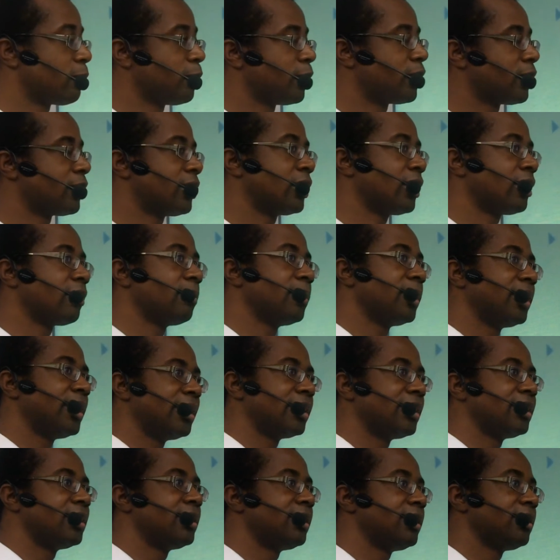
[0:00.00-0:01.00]
with government
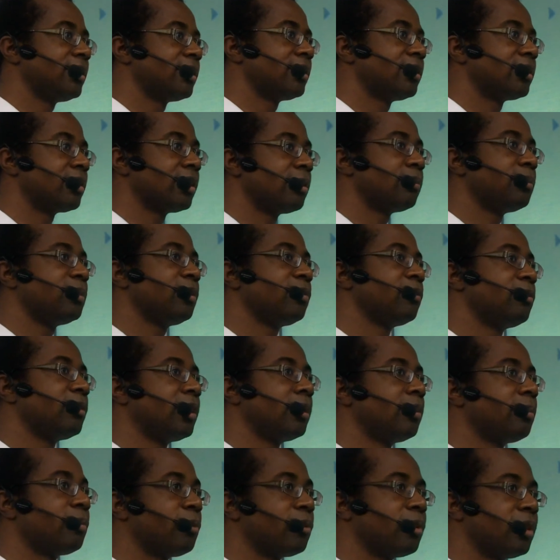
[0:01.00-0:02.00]
entities, it's going to be
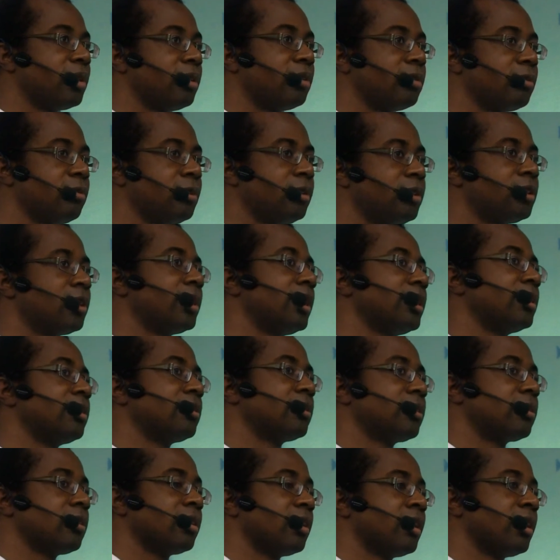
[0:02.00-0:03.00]
very important in the future
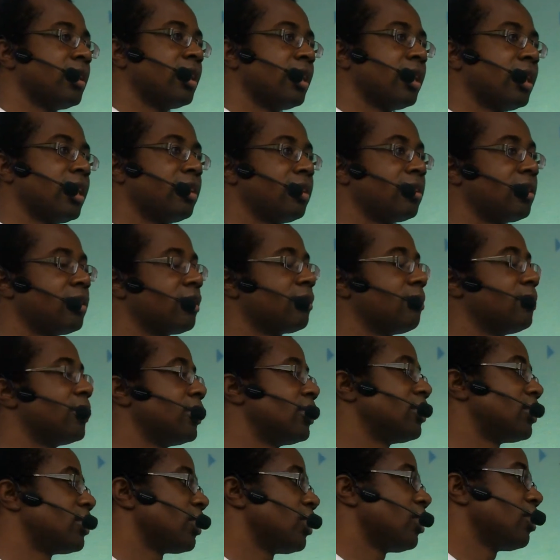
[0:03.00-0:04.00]
as the
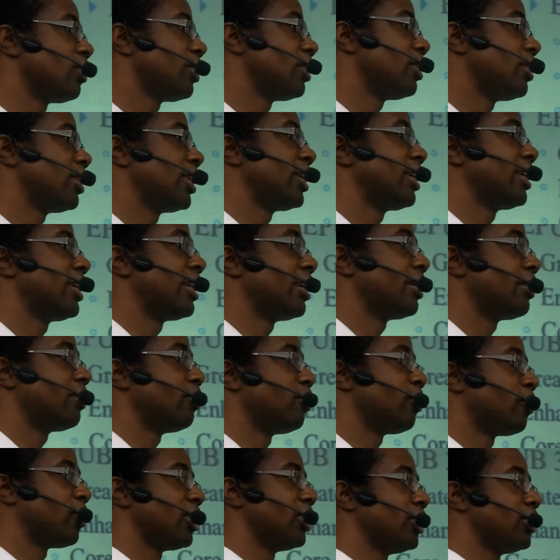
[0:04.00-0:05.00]
government is slowly getting
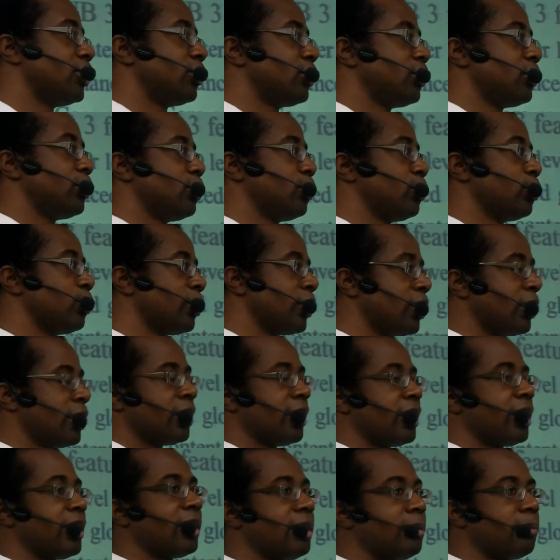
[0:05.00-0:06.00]
more into
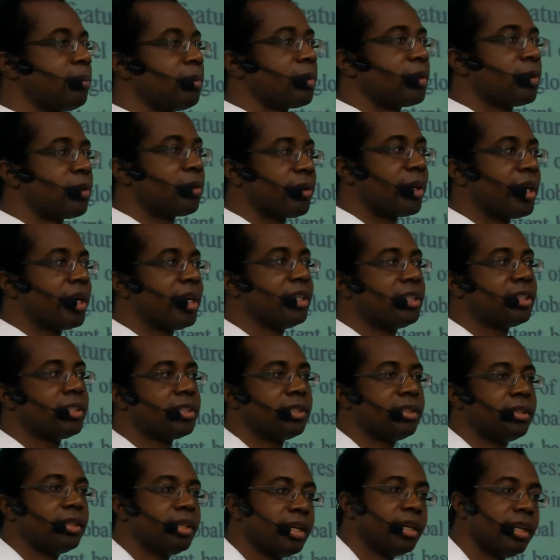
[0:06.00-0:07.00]
ebook
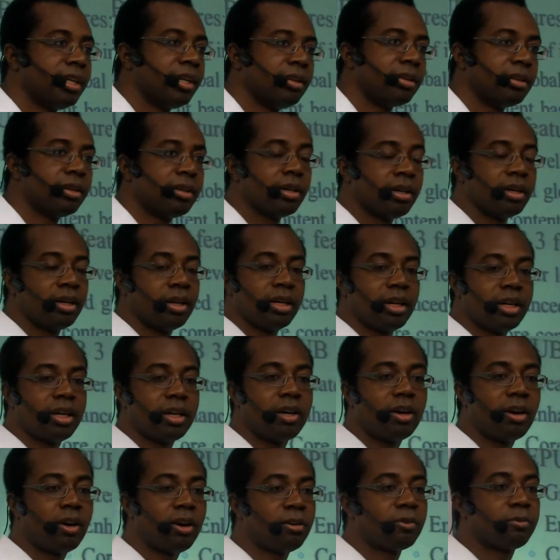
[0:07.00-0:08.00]
creation and
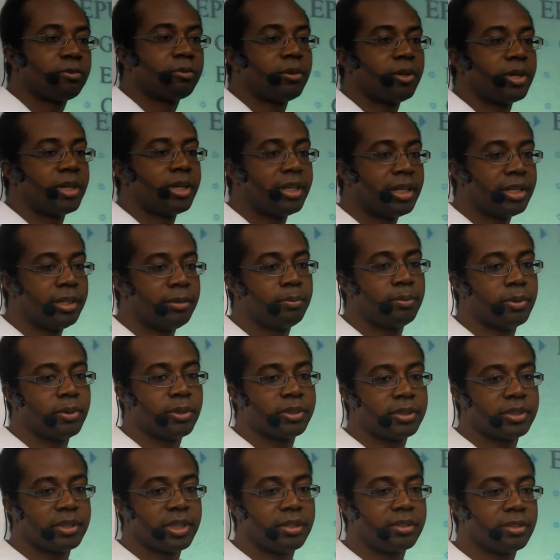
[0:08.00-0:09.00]
offering
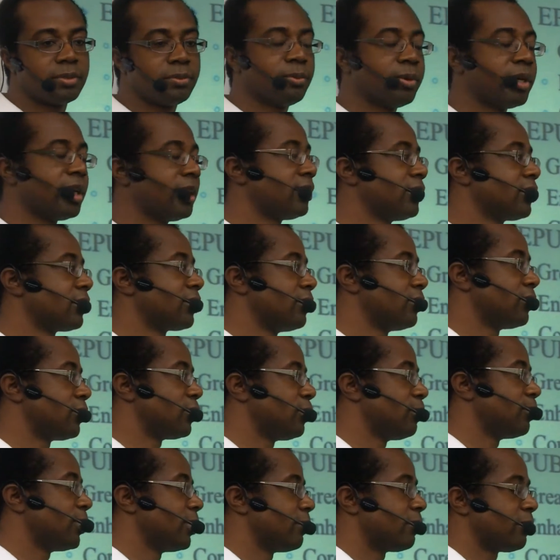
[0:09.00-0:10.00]
ebooks as a way to
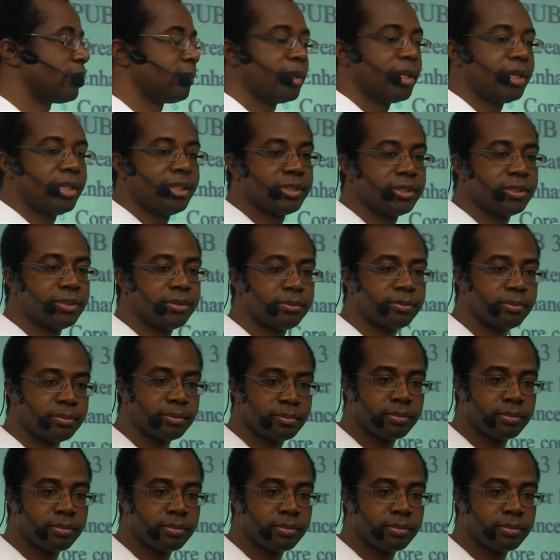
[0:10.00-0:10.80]
consume information.